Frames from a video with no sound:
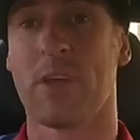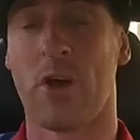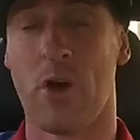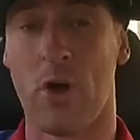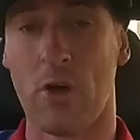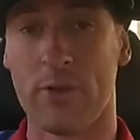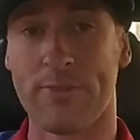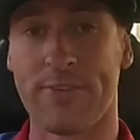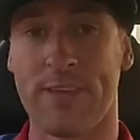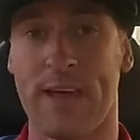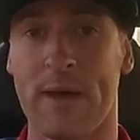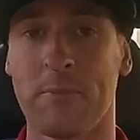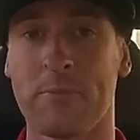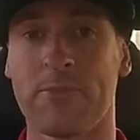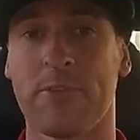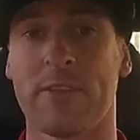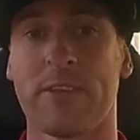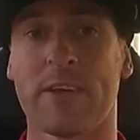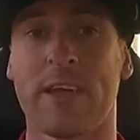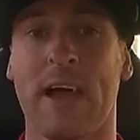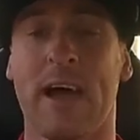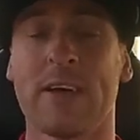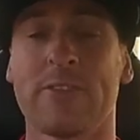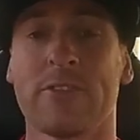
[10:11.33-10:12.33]
Hold thumbs that
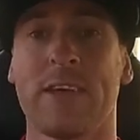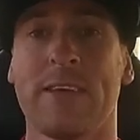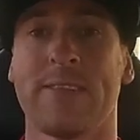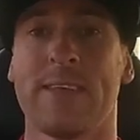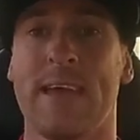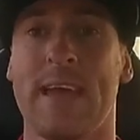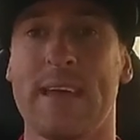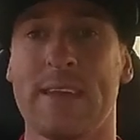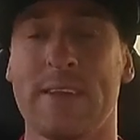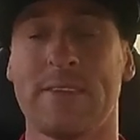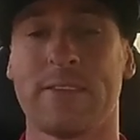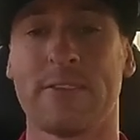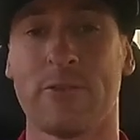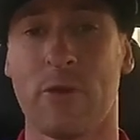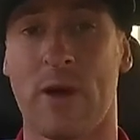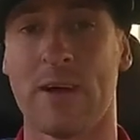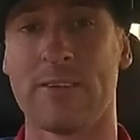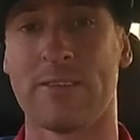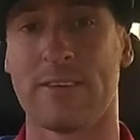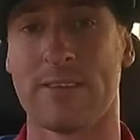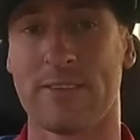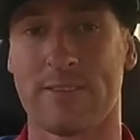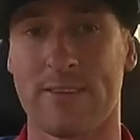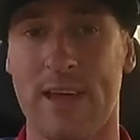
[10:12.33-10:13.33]
the guys will get the edit to
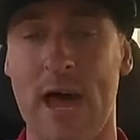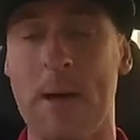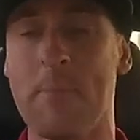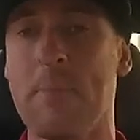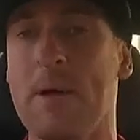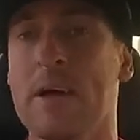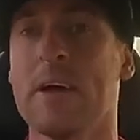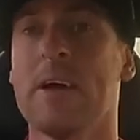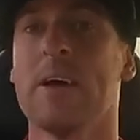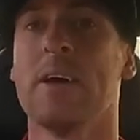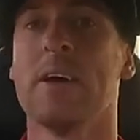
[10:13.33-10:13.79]
us in time,